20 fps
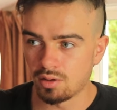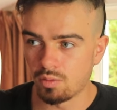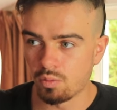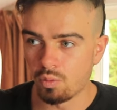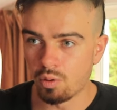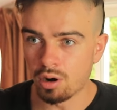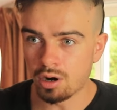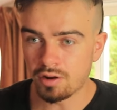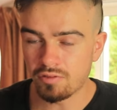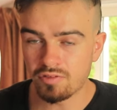
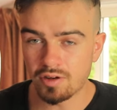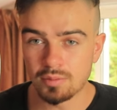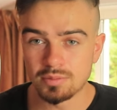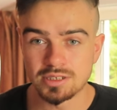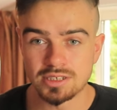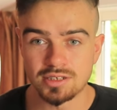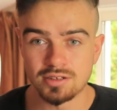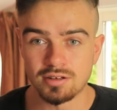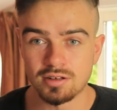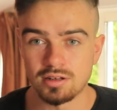what if I'm
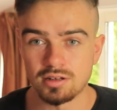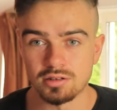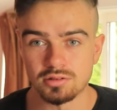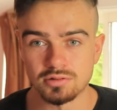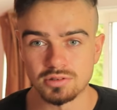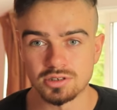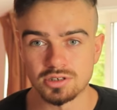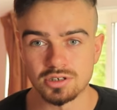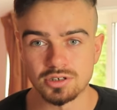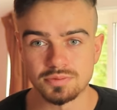still a
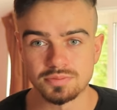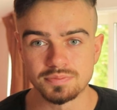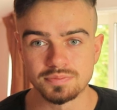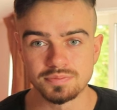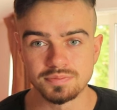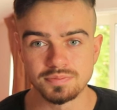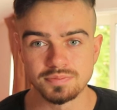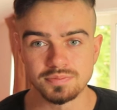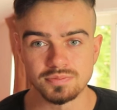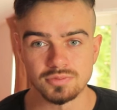loser?
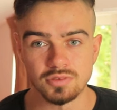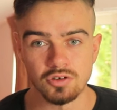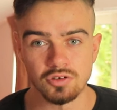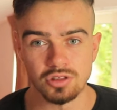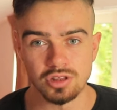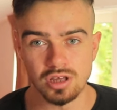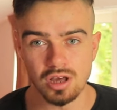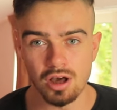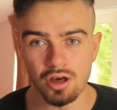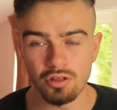or
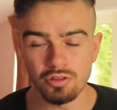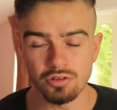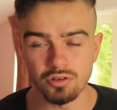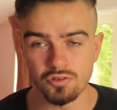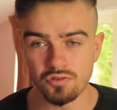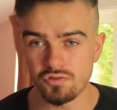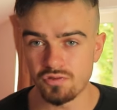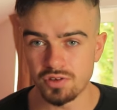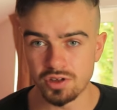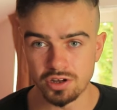the
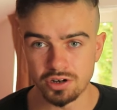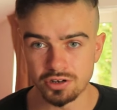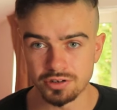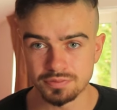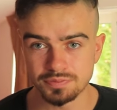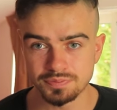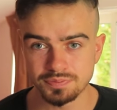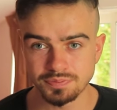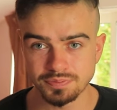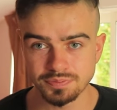other
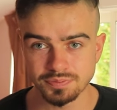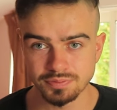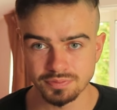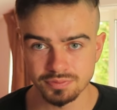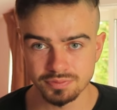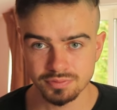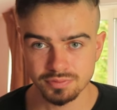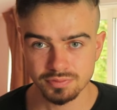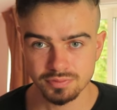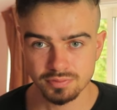fear.
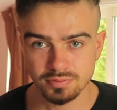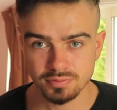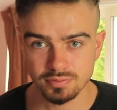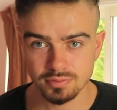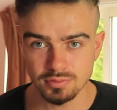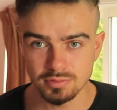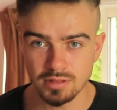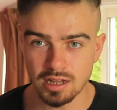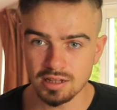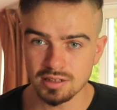
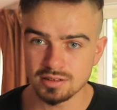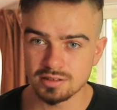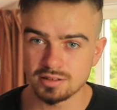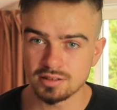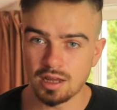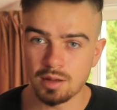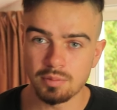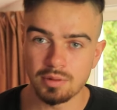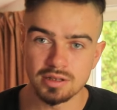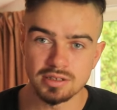Not
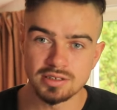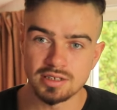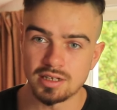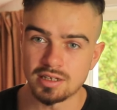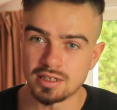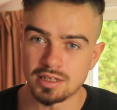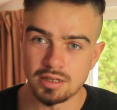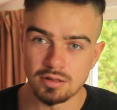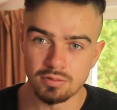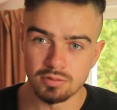I'm not
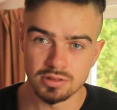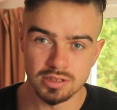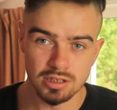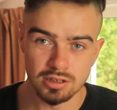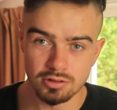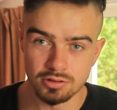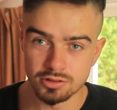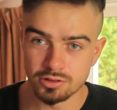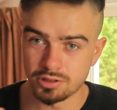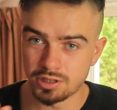saying he was a
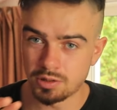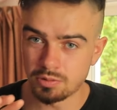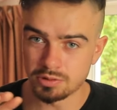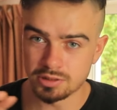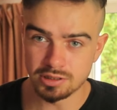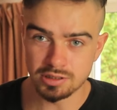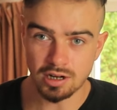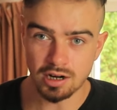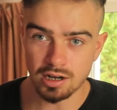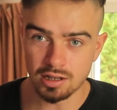loser. He
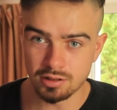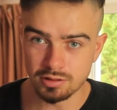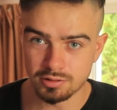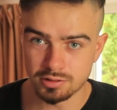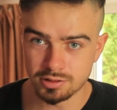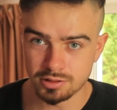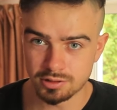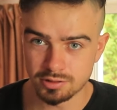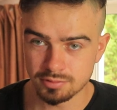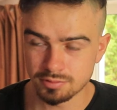was not a
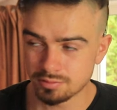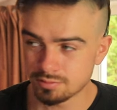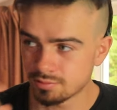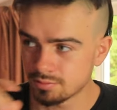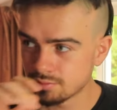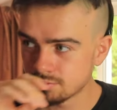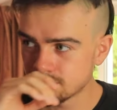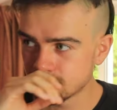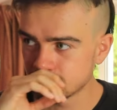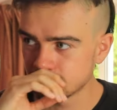loser.
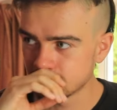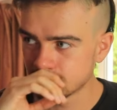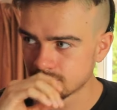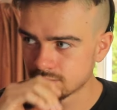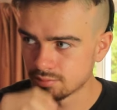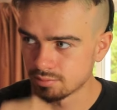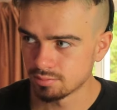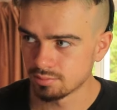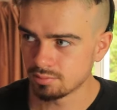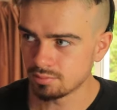
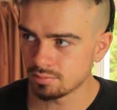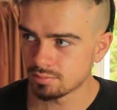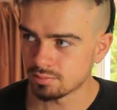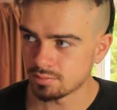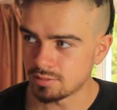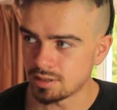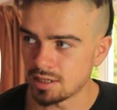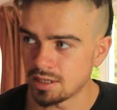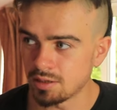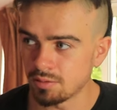
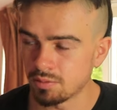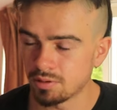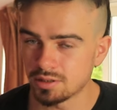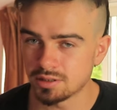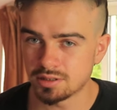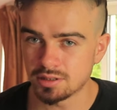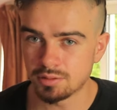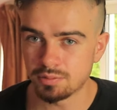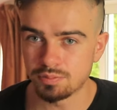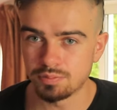He
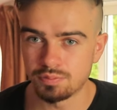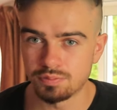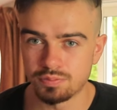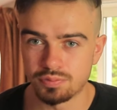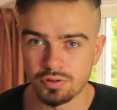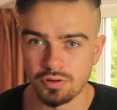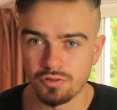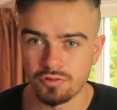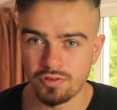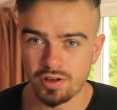was a
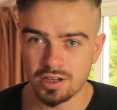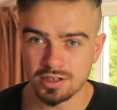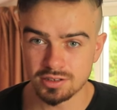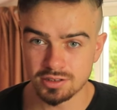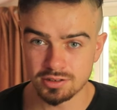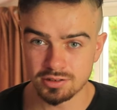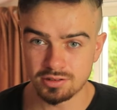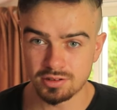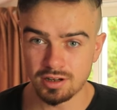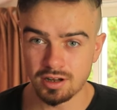
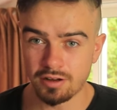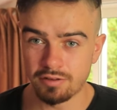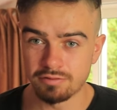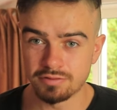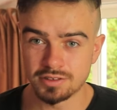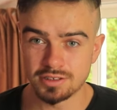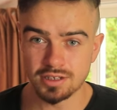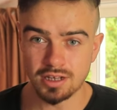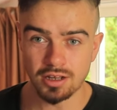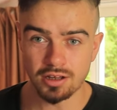professor
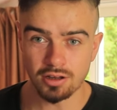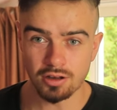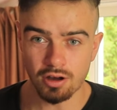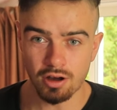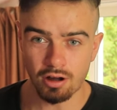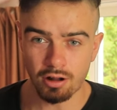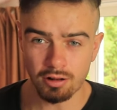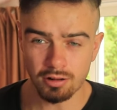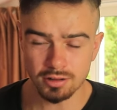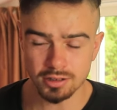of
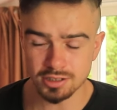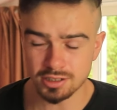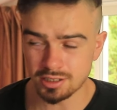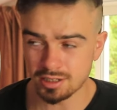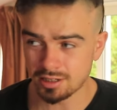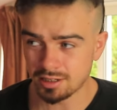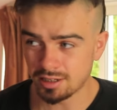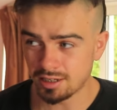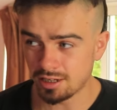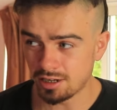
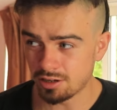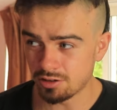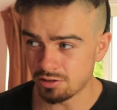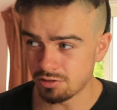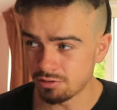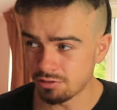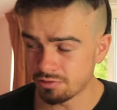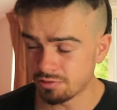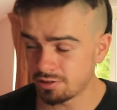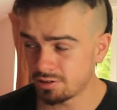psychology in a
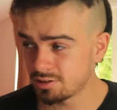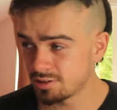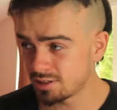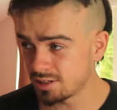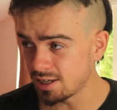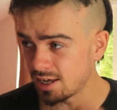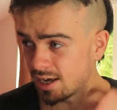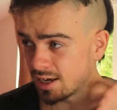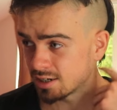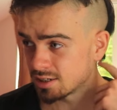
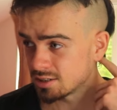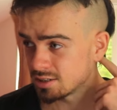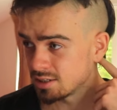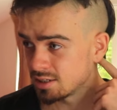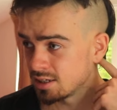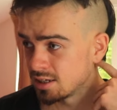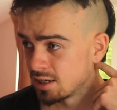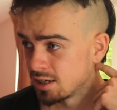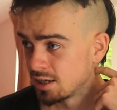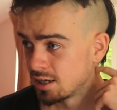university
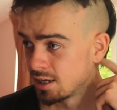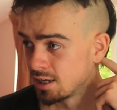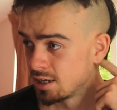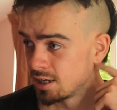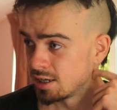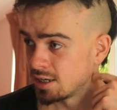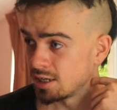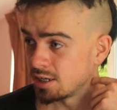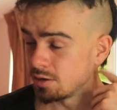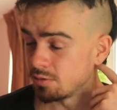actually.
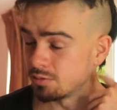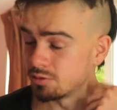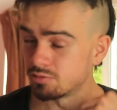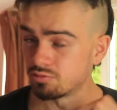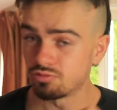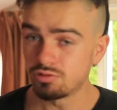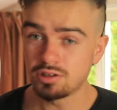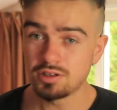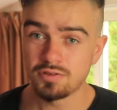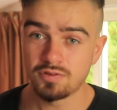He
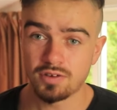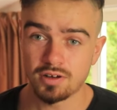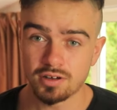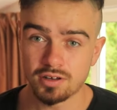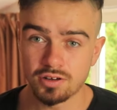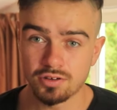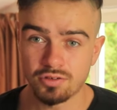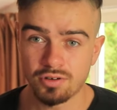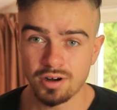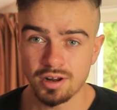was really
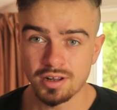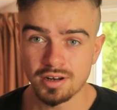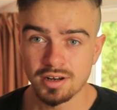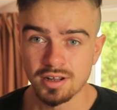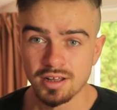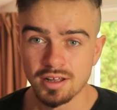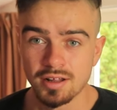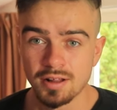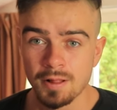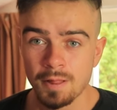fucking great.
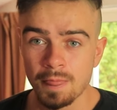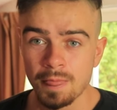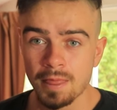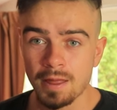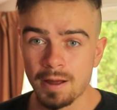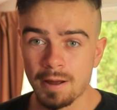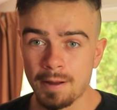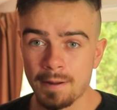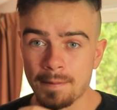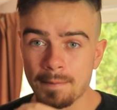
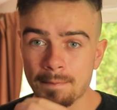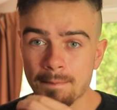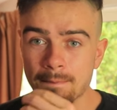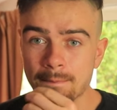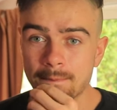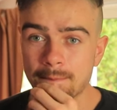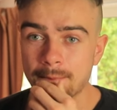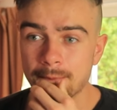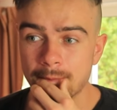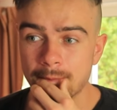Um